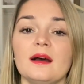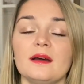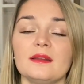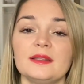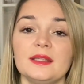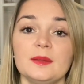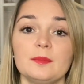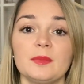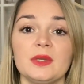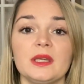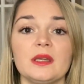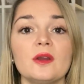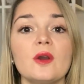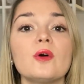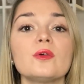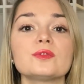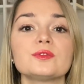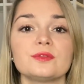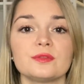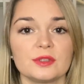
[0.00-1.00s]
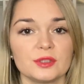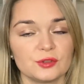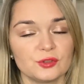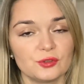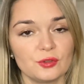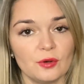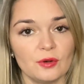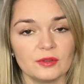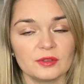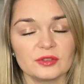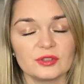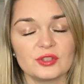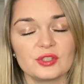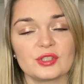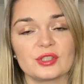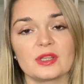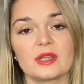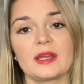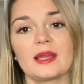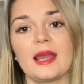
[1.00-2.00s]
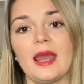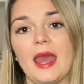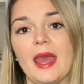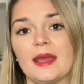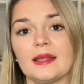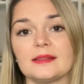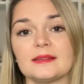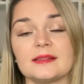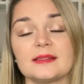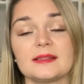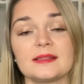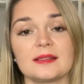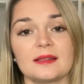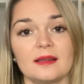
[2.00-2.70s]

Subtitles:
they may go to the church and